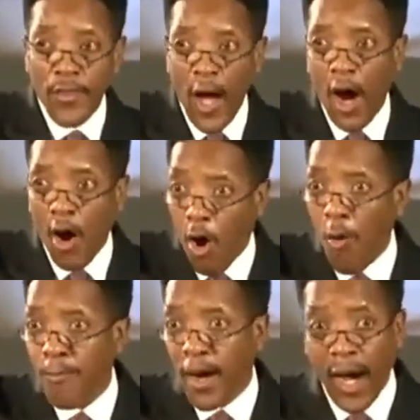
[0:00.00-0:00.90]
the
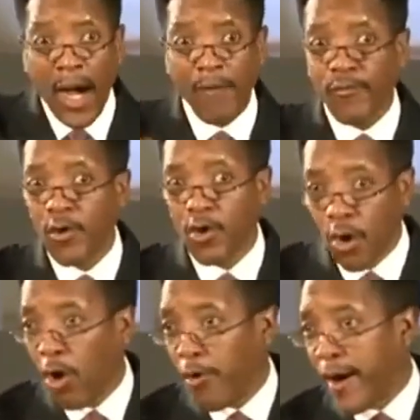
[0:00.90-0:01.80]
hope of
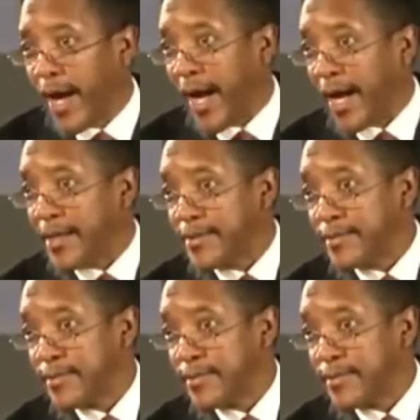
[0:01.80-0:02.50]
glory.